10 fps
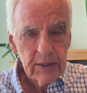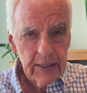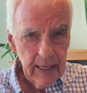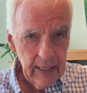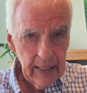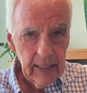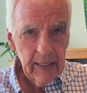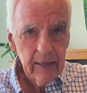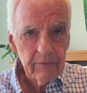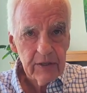day
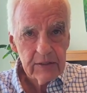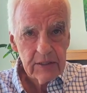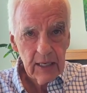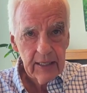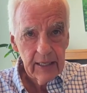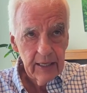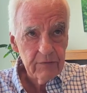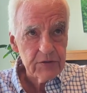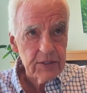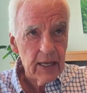of Kentucky
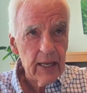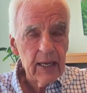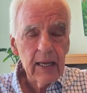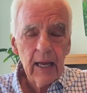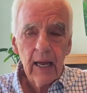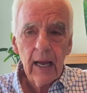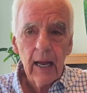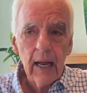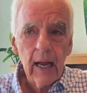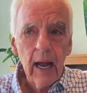Gives Day,
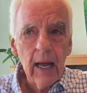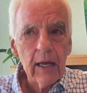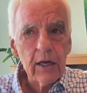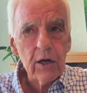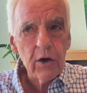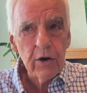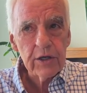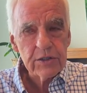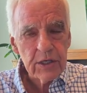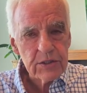I
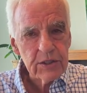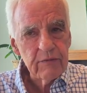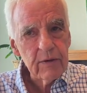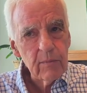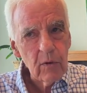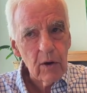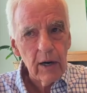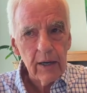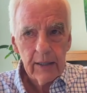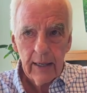encourage us even
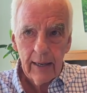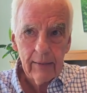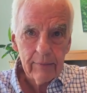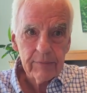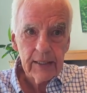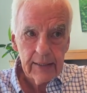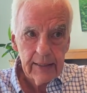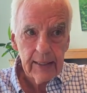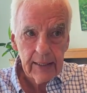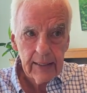more. You know, you
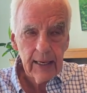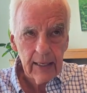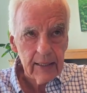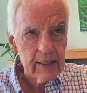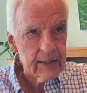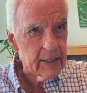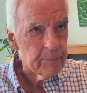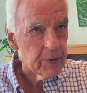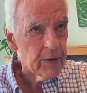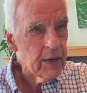dig a little
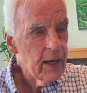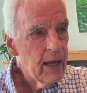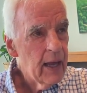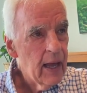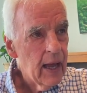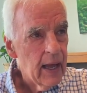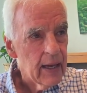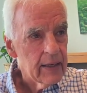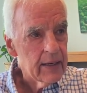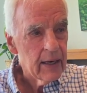deeper,
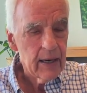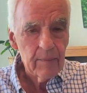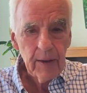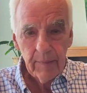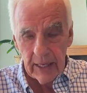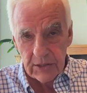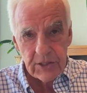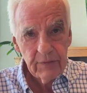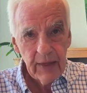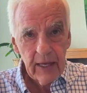and I'm
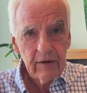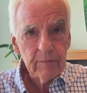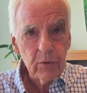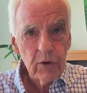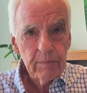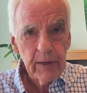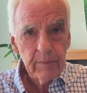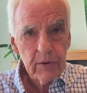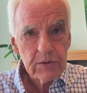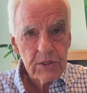asking that of board
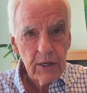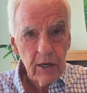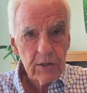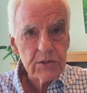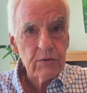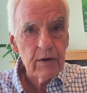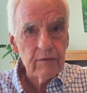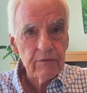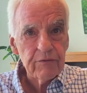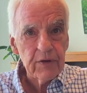members and
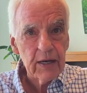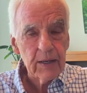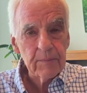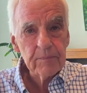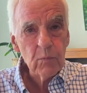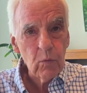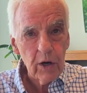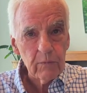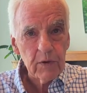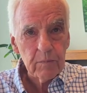also of
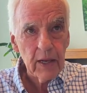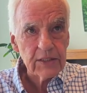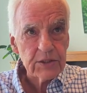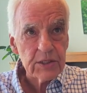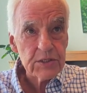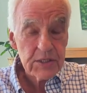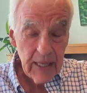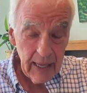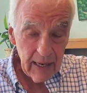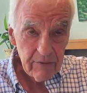Water with Blessings
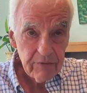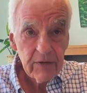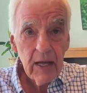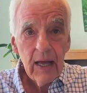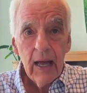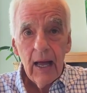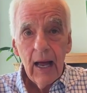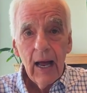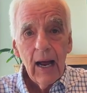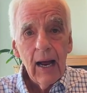staff.
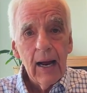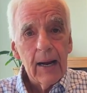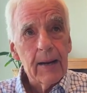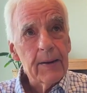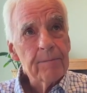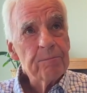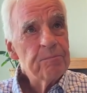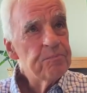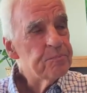I'm